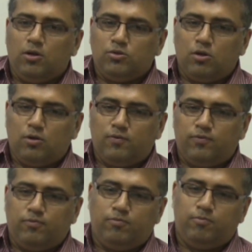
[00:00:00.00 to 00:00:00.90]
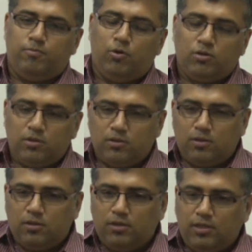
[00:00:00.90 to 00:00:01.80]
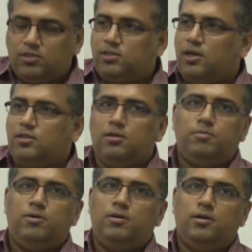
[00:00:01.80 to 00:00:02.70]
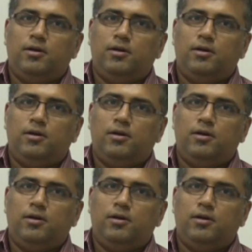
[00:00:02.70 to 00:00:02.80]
sort of put each startup